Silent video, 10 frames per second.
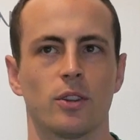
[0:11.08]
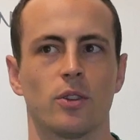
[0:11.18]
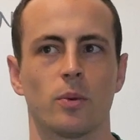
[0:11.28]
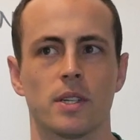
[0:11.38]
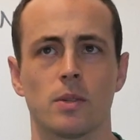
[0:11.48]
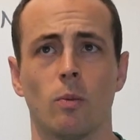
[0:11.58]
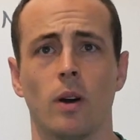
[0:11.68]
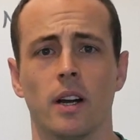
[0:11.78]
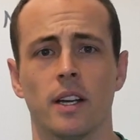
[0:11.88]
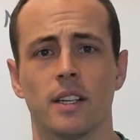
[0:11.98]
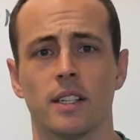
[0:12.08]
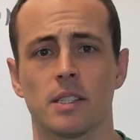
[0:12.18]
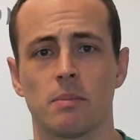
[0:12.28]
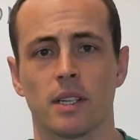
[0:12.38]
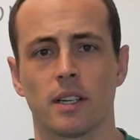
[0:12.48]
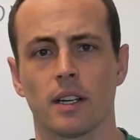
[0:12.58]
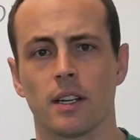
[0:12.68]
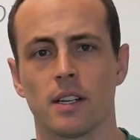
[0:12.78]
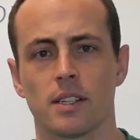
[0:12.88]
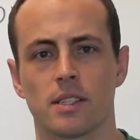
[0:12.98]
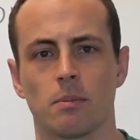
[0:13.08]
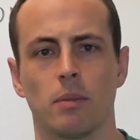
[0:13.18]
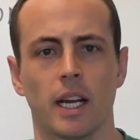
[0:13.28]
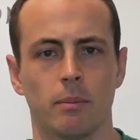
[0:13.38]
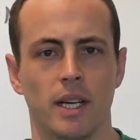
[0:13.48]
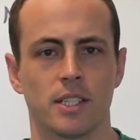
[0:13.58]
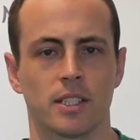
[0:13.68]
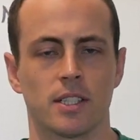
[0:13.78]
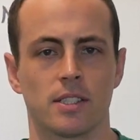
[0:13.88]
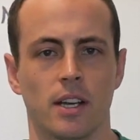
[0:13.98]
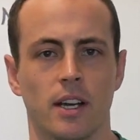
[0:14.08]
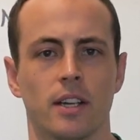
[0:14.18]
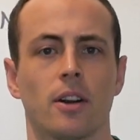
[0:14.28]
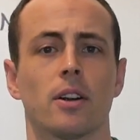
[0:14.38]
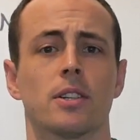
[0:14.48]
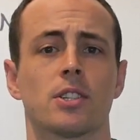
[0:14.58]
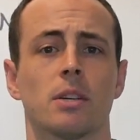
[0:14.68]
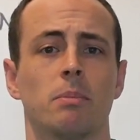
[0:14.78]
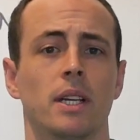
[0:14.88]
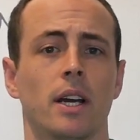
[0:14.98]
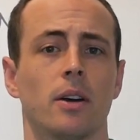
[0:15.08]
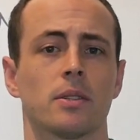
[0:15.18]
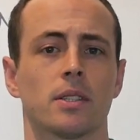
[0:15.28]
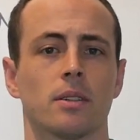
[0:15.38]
The reason why is because Blackmagic Design are shipping out